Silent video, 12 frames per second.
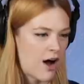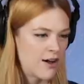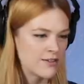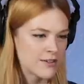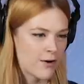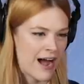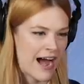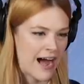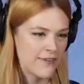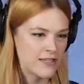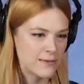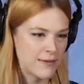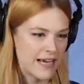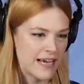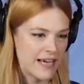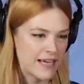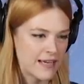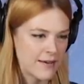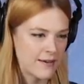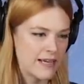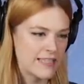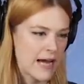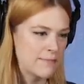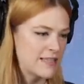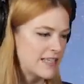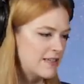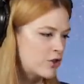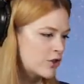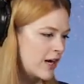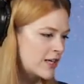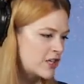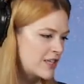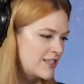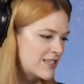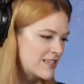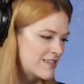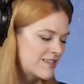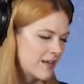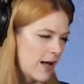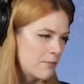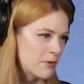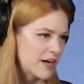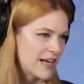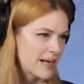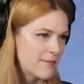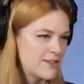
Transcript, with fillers: Also have to make, attempt an introduction to this celebrity.